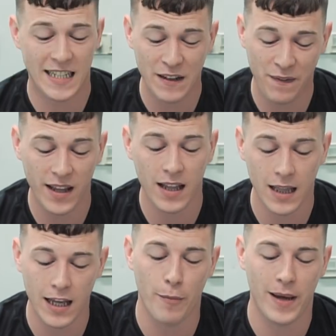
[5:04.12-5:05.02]
did feel
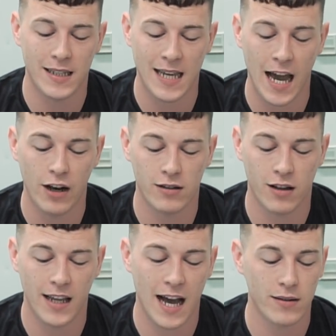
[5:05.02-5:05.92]
a little bit of tightness
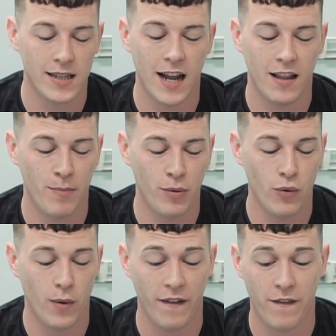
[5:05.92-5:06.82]
on the outside of the
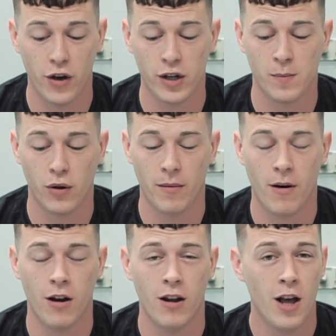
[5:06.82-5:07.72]
boot when I first put them
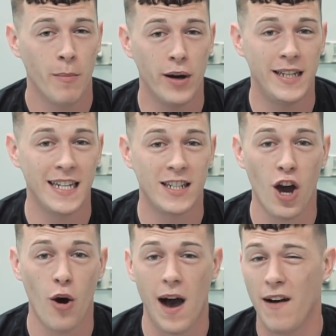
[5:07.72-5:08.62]
on, but it did
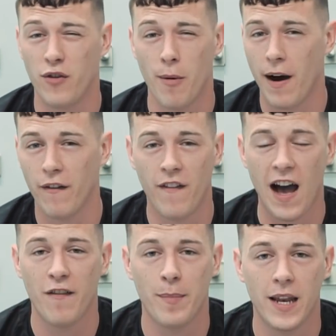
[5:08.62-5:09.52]
go after about 5